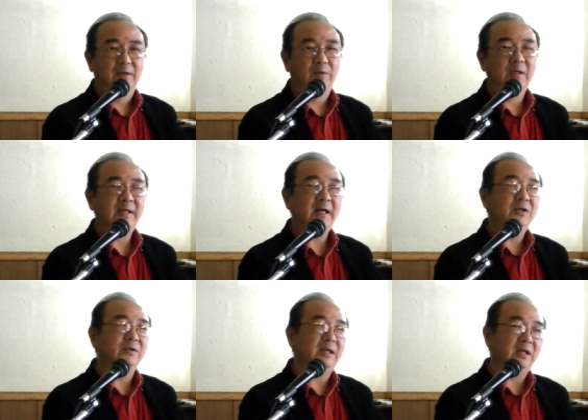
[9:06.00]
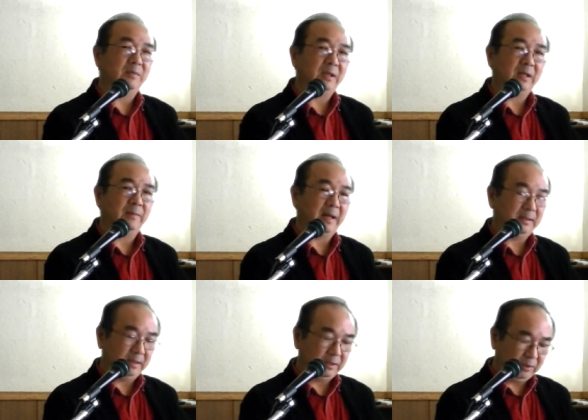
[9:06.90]
when Daniel sent me a
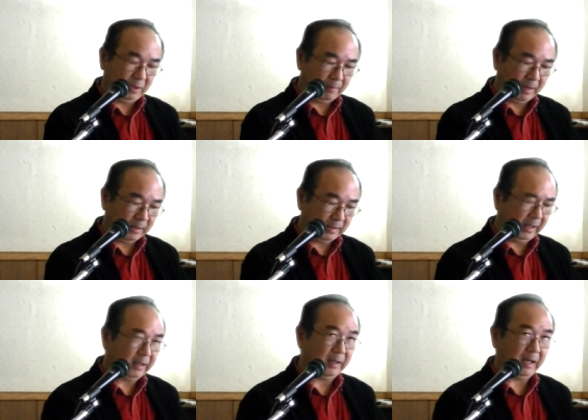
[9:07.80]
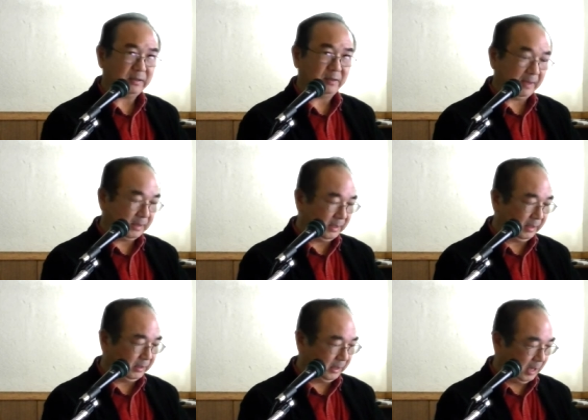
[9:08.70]
message on Monday, last Monday,
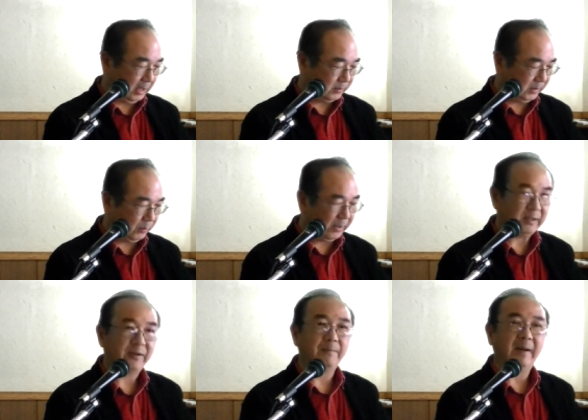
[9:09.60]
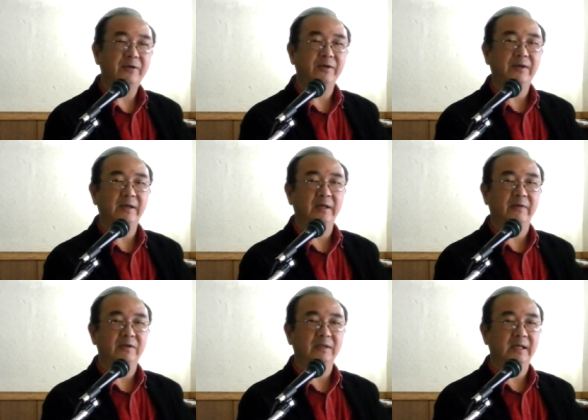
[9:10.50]
he asked me what the major theme
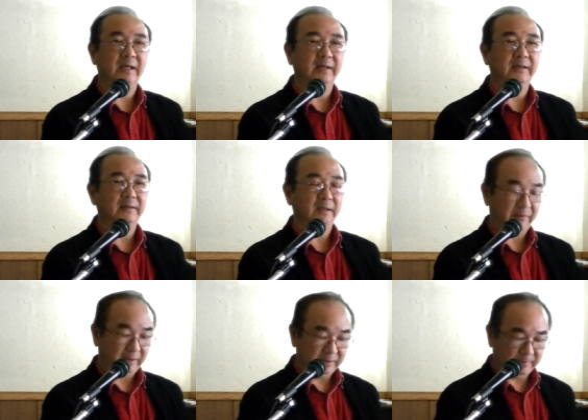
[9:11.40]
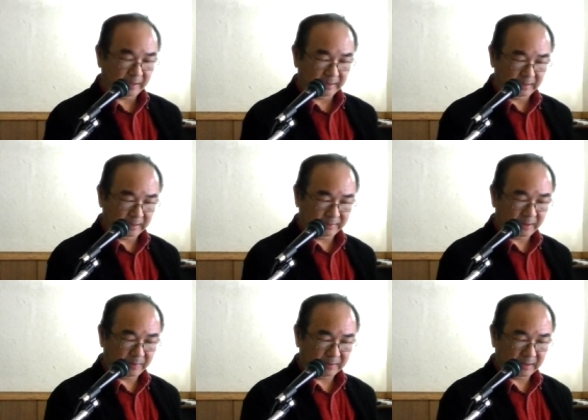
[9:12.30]
of today, of this, this
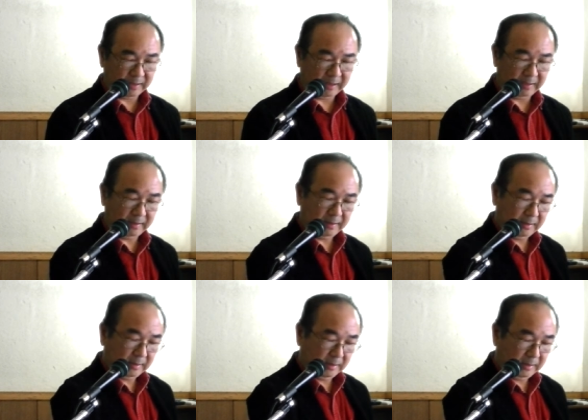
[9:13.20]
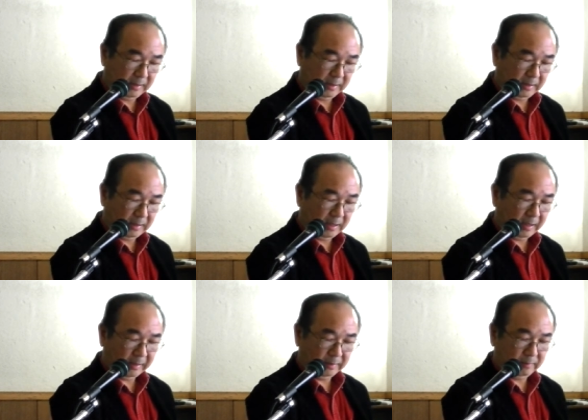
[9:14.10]
Sunday.
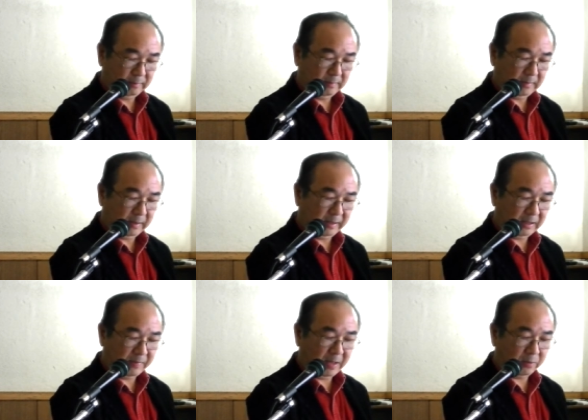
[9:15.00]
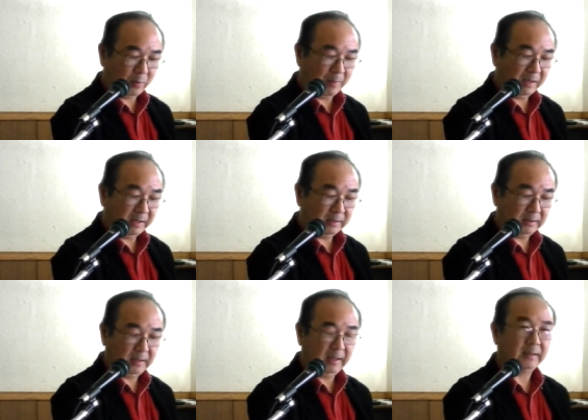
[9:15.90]
I think about one minute
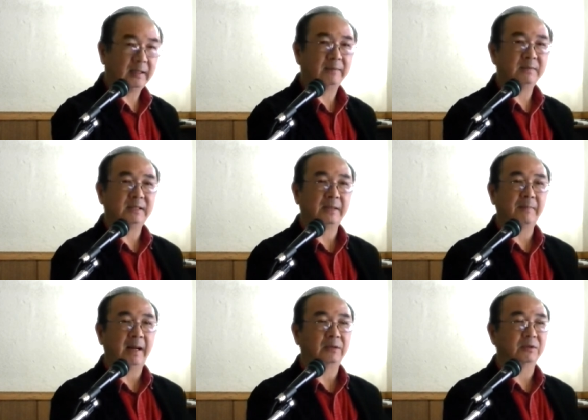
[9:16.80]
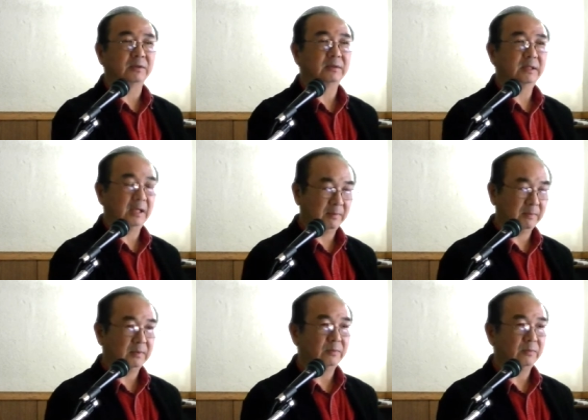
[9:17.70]
and then send back to him